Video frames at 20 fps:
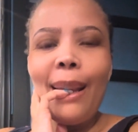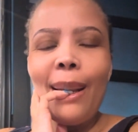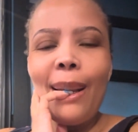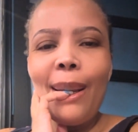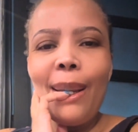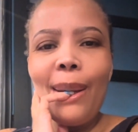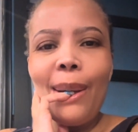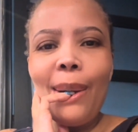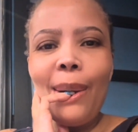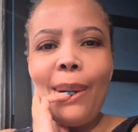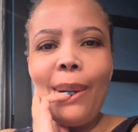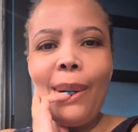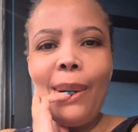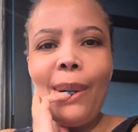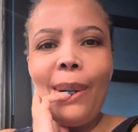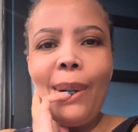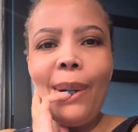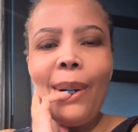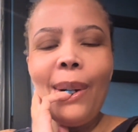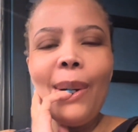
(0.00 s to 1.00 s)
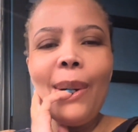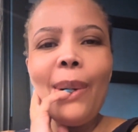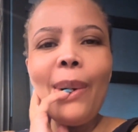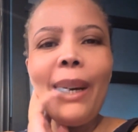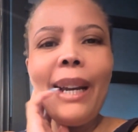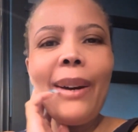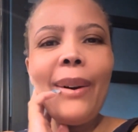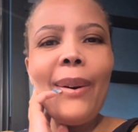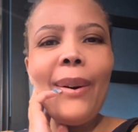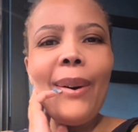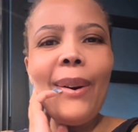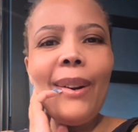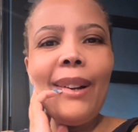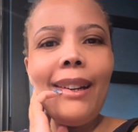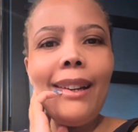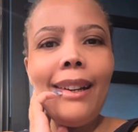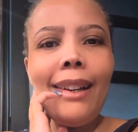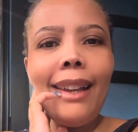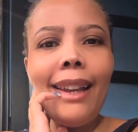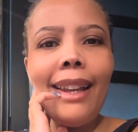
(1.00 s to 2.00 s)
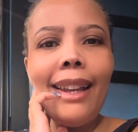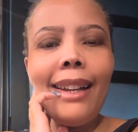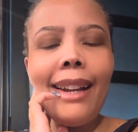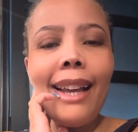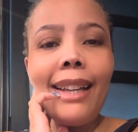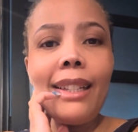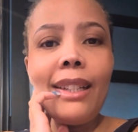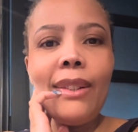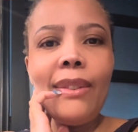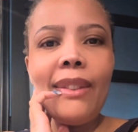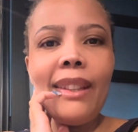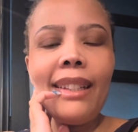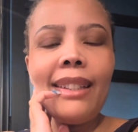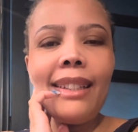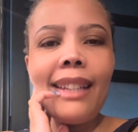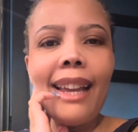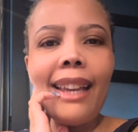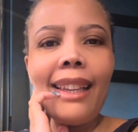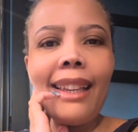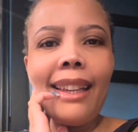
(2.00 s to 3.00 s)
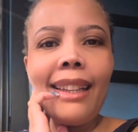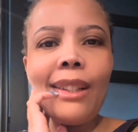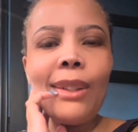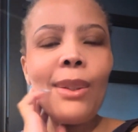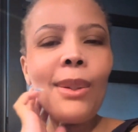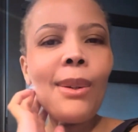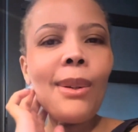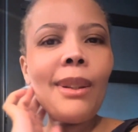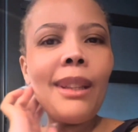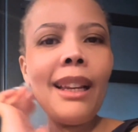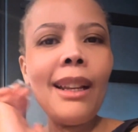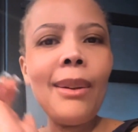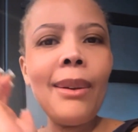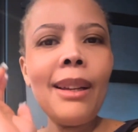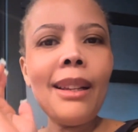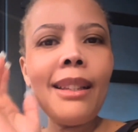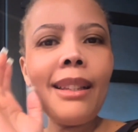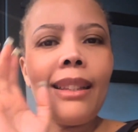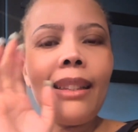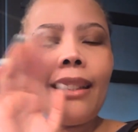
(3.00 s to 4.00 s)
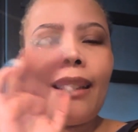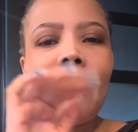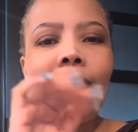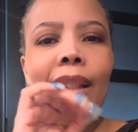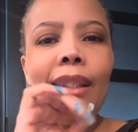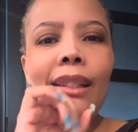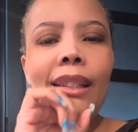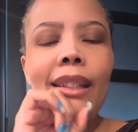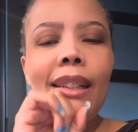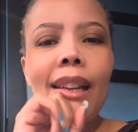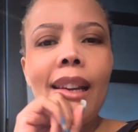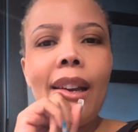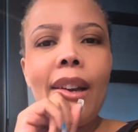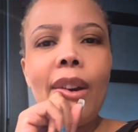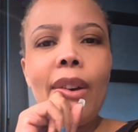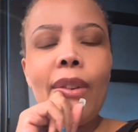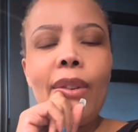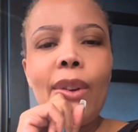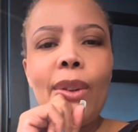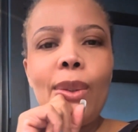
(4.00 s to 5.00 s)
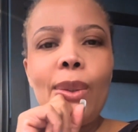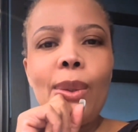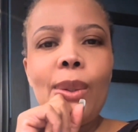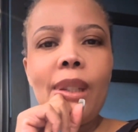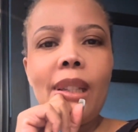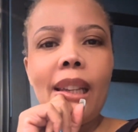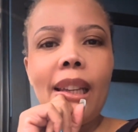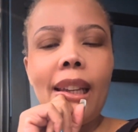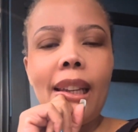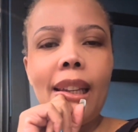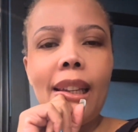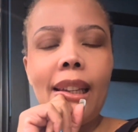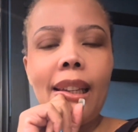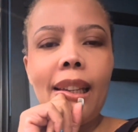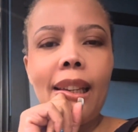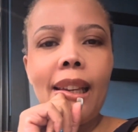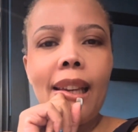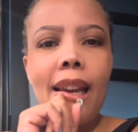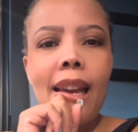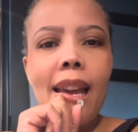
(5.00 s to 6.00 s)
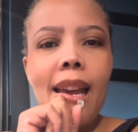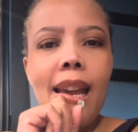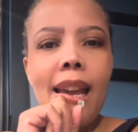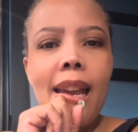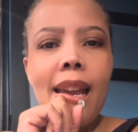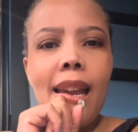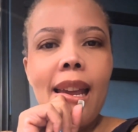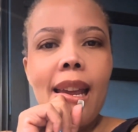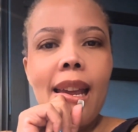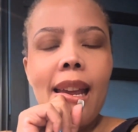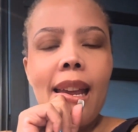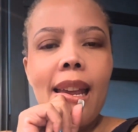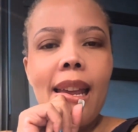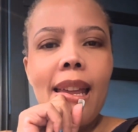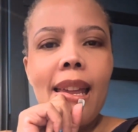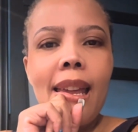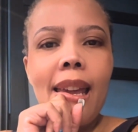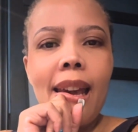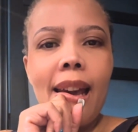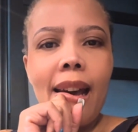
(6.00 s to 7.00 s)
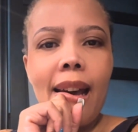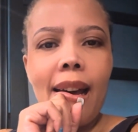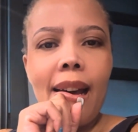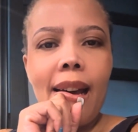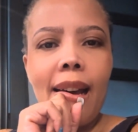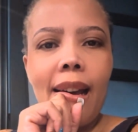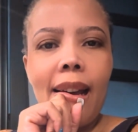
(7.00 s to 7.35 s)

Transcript: to work on and achieve that target. So that was it for today. Yeah.